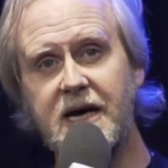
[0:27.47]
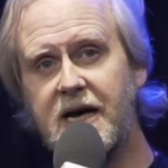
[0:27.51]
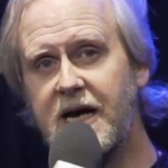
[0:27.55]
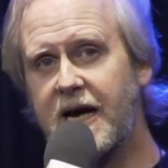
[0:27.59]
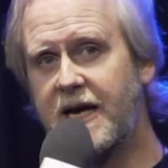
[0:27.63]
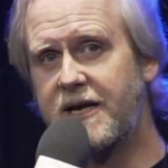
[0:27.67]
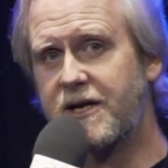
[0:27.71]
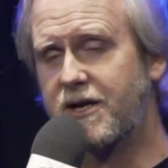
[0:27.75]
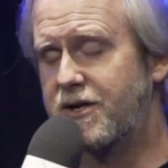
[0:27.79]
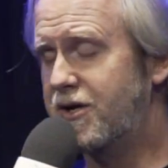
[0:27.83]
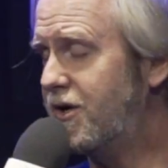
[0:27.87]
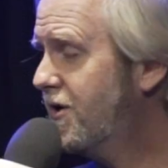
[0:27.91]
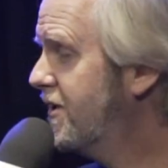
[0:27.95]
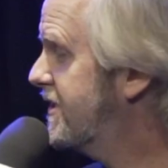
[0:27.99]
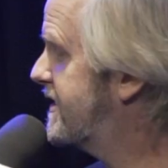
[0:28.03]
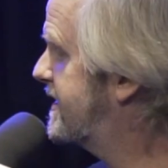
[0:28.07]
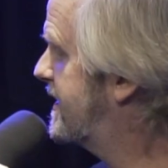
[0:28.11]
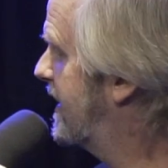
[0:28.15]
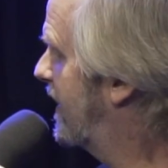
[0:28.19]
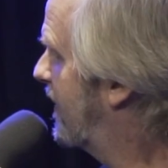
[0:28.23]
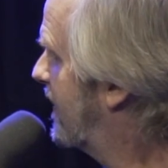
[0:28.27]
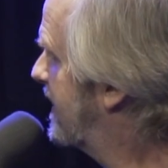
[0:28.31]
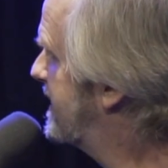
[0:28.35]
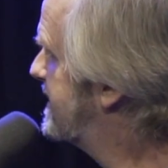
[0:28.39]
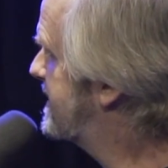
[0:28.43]
In the new
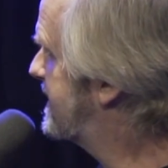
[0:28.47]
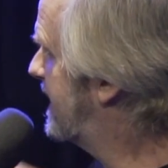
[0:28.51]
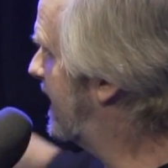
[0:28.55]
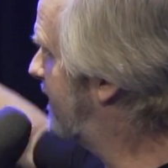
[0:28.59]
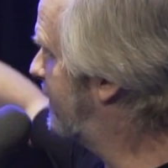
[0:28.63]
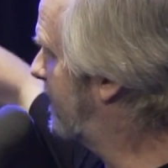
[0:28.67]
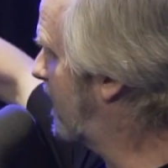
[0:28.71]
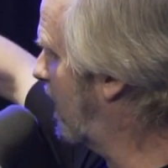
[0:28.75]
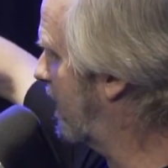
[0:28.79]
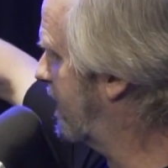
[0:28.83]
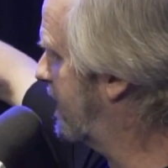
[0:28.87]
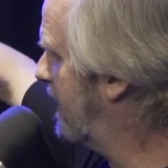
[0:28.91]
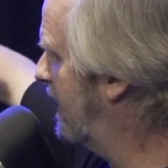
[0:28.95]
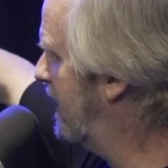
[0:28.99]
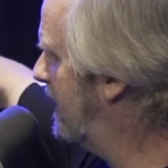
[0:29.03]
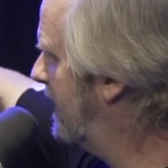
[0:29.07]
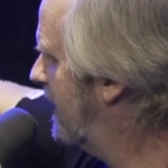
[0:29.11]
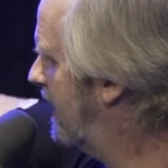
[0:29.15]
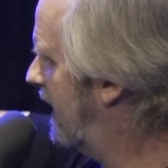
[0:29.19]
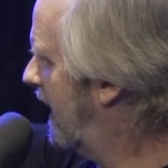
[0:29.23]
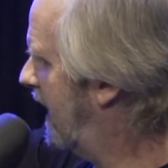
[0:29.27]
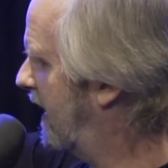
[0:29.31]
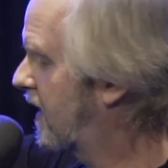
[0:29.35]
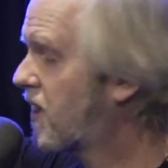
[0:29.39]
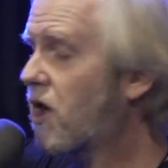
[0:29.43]
series, they've got
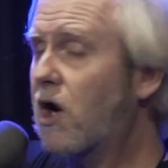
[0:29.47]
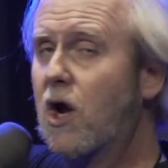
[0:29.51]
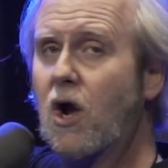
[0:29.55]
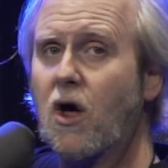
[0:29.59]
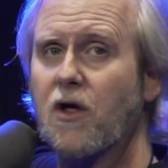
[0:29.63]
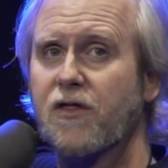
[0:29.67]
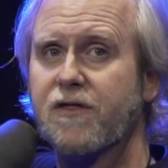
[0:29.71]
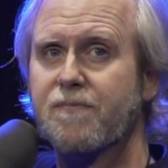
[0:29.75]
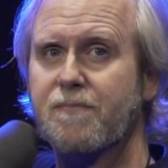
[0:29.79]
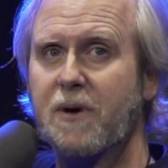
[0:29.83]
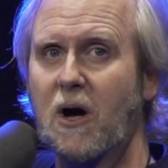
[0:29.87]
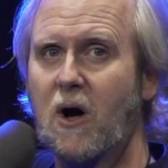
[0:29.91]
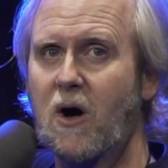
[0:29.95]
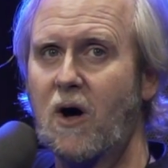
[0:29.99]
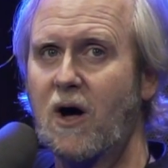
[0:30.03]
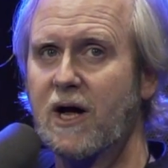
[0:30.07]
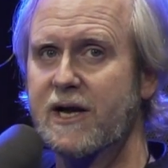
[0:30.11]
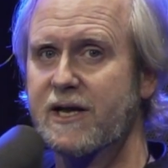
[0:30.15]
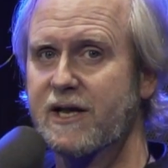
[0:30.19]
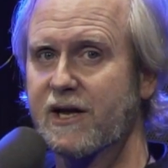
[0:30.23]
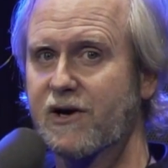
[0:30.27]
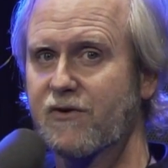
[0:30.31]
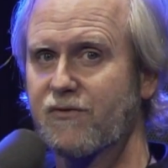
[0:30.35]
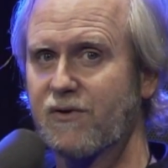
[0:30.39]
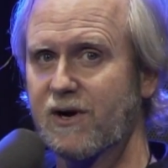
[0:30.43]
a cloth
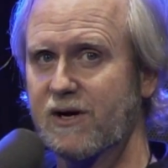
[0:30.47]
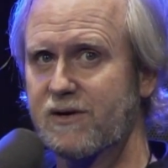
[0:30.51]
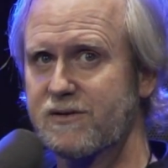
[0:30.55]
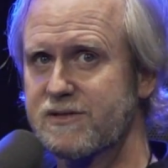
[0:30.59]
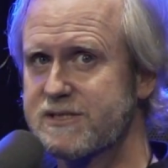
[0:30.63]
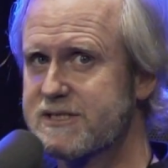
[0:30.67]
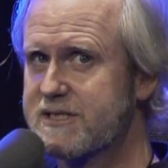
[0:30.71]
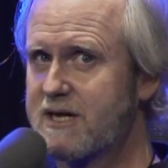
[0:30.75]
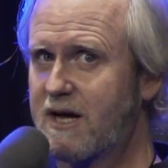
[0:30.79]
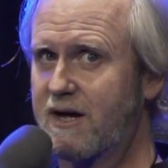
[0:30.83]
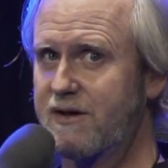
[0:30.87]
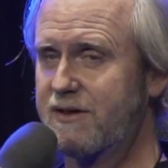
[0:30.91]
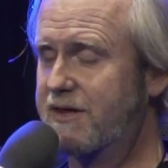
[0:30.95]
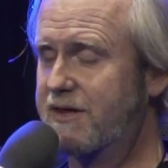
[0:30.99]
behind the grille so